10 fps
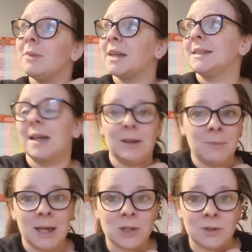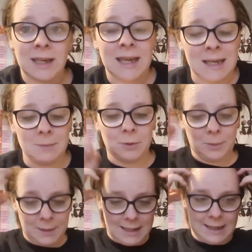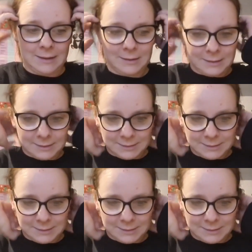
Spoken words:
because they're gonna make sure they eat properly.